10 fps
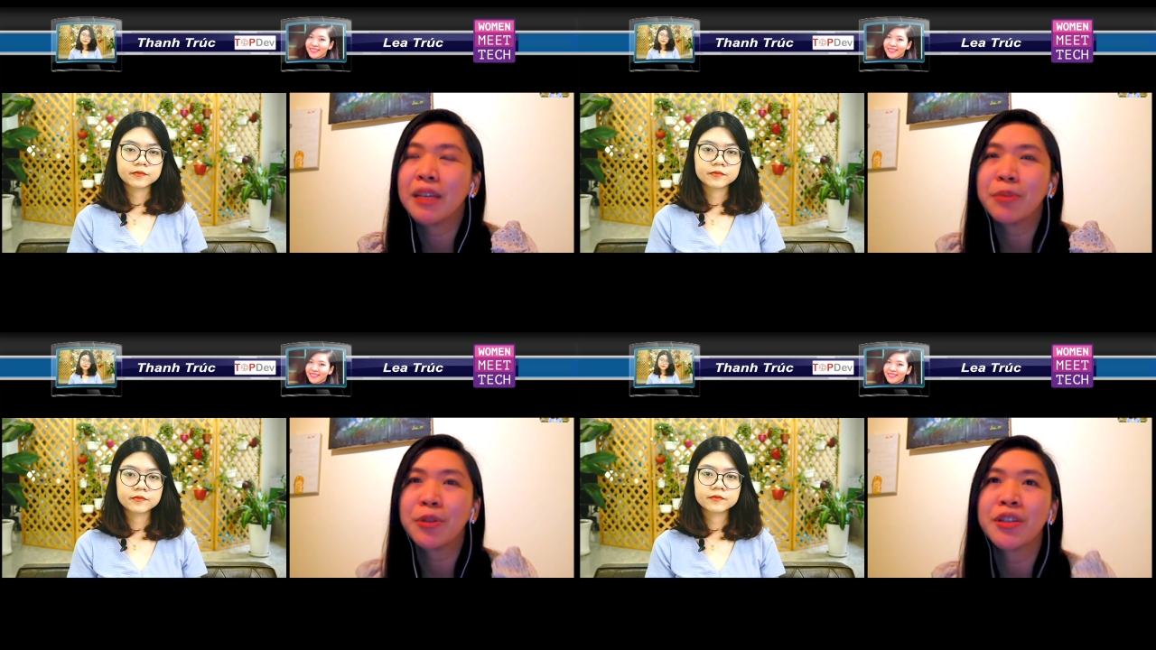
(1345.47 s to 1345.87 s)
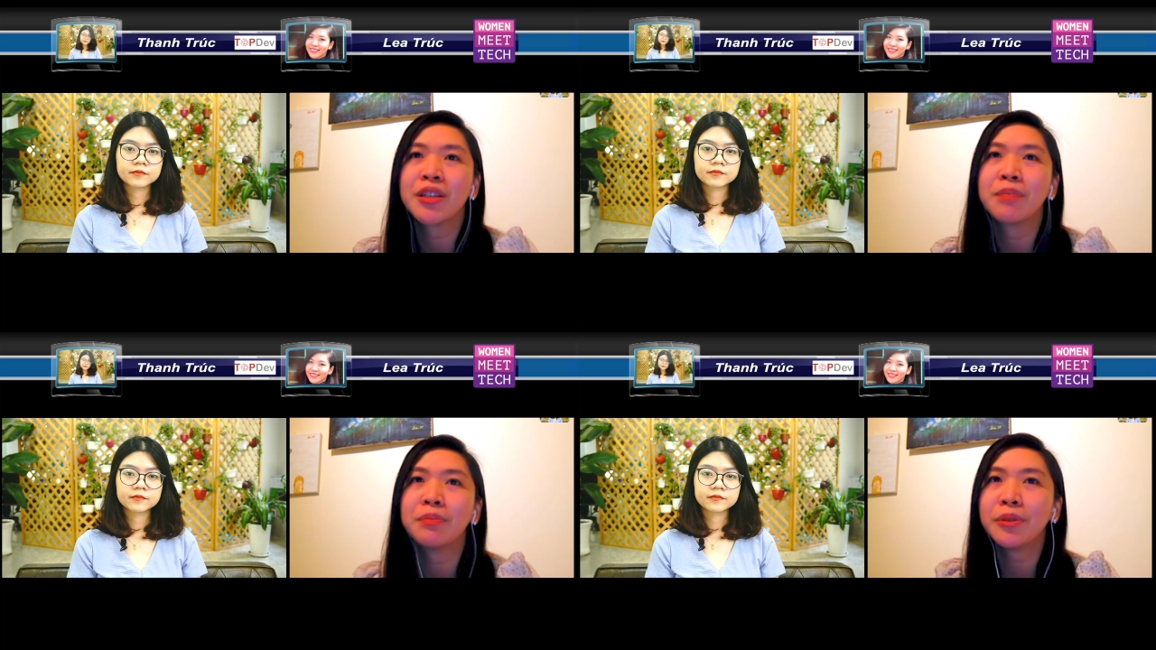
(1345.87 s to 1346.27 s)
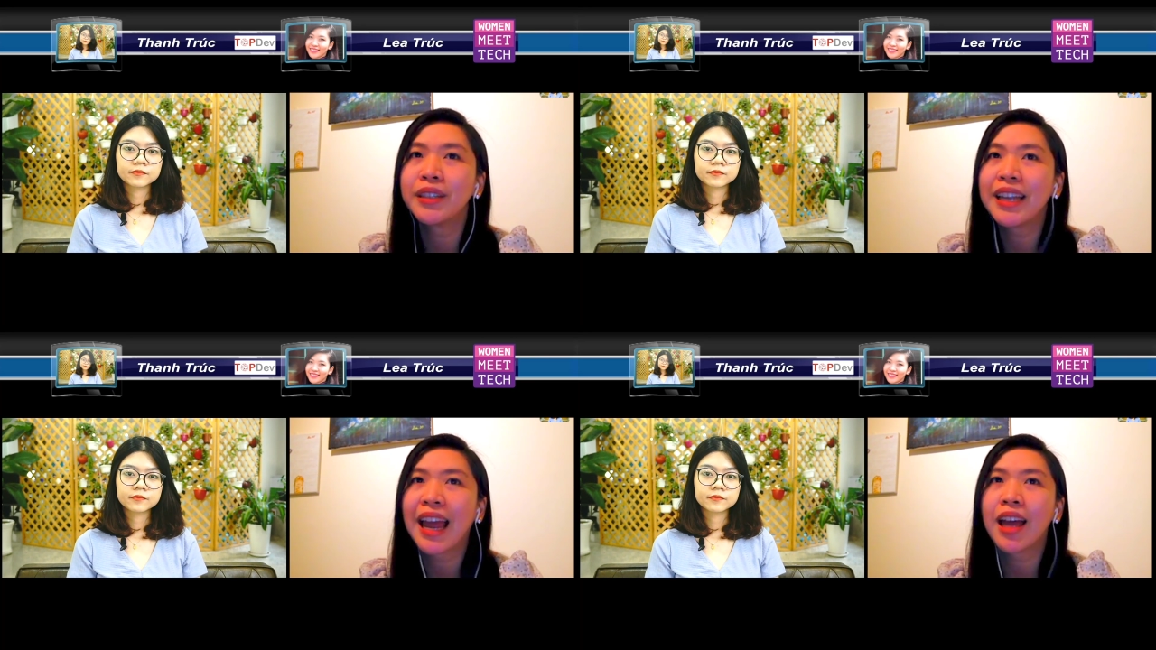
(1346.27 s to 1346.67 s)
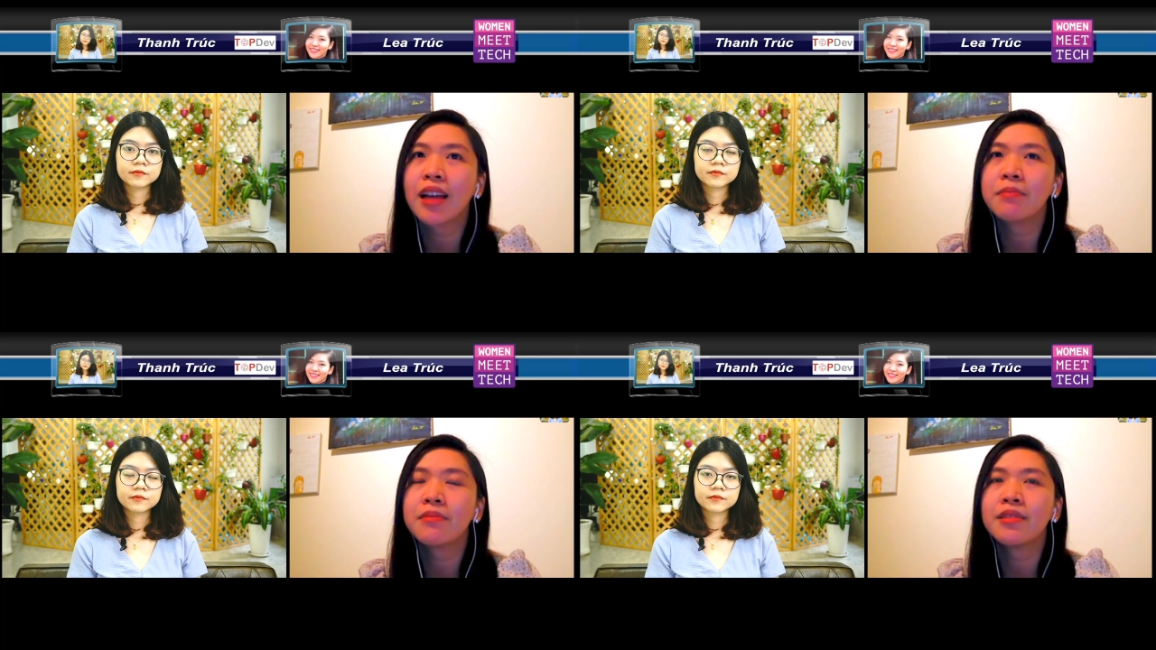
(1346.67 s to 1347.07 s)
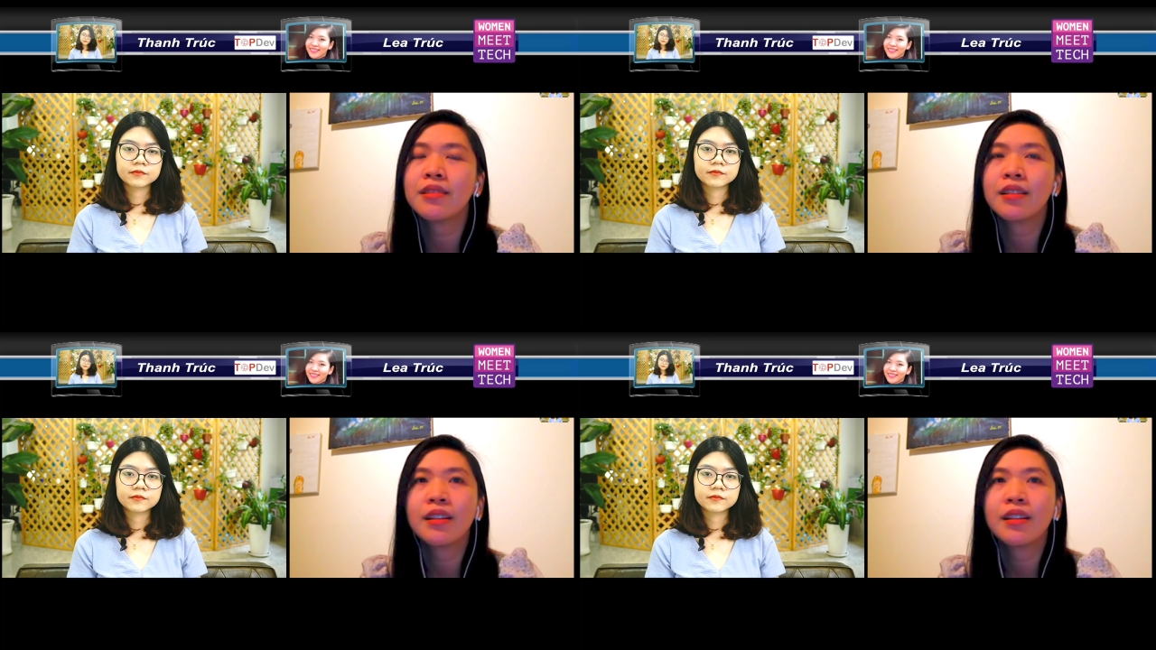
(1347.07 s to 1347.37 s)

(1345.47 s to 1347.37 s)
Speaker 1: in-person boot camps.